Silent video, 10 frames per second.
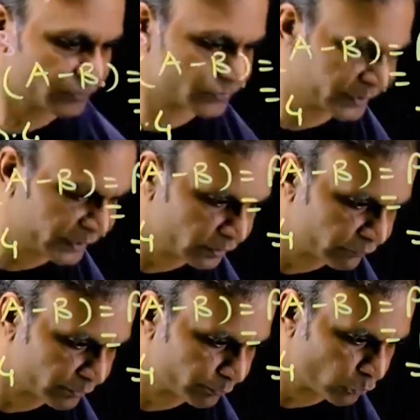straight
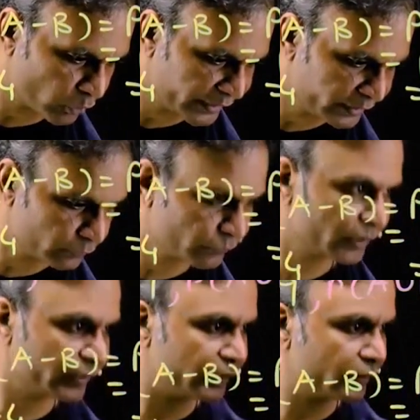away
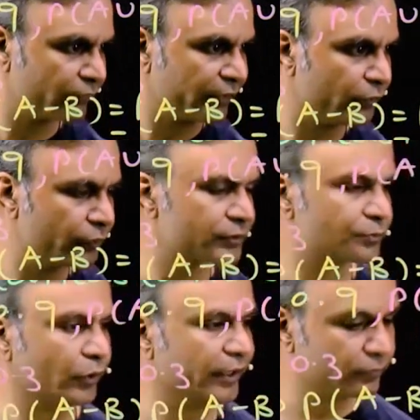0.1. Here value is
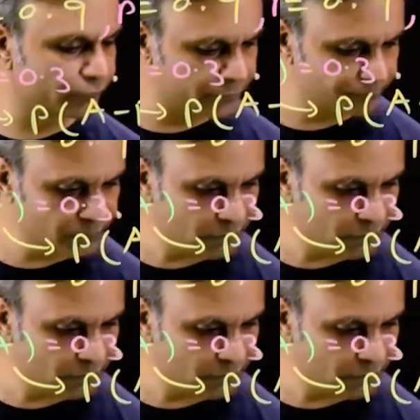0.1.